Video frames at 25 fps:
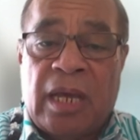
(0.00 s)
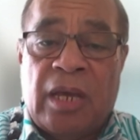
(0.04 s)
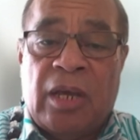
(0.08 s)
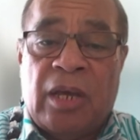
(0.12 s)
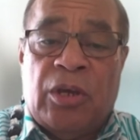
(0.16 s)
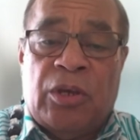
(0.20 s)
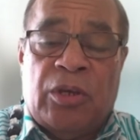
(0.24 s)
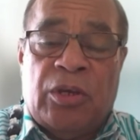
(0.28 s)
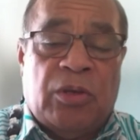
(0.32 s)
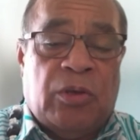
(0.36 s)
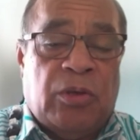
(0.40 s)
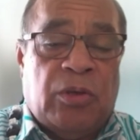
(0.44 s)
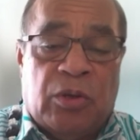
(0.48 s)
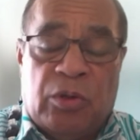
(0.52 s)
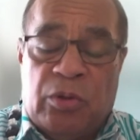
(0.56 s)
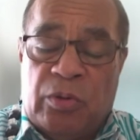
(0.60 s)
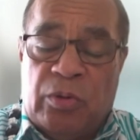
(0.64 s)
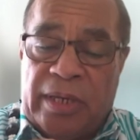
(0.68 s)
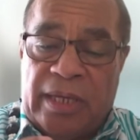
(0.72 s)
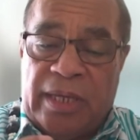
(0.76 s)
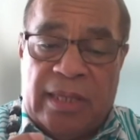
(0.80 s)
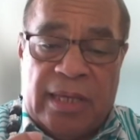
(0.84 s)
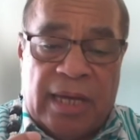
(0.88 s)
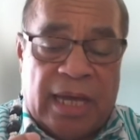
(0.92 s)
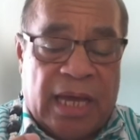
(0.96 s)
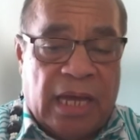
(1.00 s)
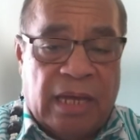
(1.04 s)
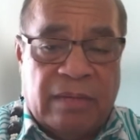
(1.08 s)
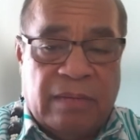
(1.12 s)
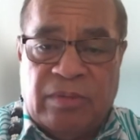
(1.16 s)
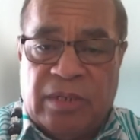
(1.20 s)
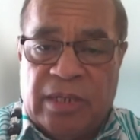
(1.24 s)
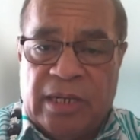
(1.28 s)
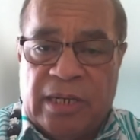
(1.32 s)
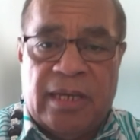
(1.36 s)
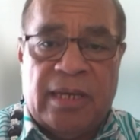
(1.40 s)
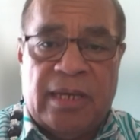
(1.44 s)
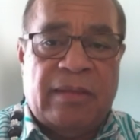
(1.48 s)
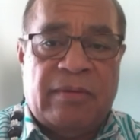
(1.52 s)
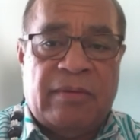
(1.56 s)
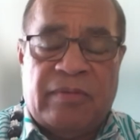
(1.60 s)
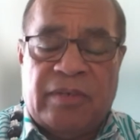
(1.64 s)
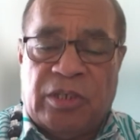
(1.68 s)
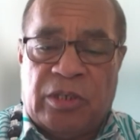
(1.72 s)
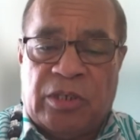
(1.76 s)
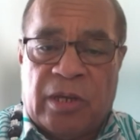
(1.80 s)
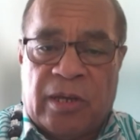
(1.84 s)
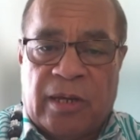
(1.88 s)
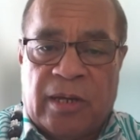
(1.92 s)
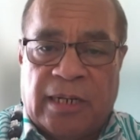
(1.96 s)
Mm. You either come together
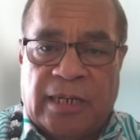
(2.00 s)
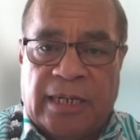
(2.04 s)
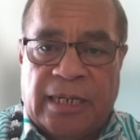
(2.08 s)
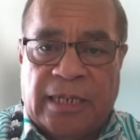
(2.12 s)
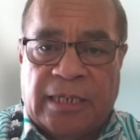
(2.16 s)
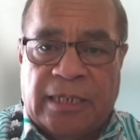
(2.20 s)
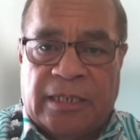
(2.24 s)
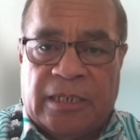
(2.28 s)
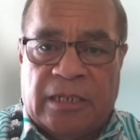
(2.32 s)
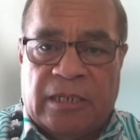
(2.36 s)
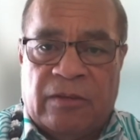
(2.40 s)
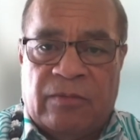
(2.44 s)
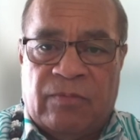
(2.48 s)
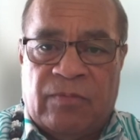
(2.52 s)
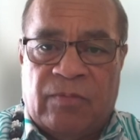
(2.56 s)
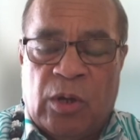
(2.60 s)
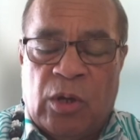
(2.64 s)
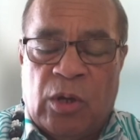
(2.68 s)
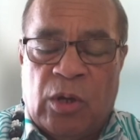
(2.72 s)
as a collective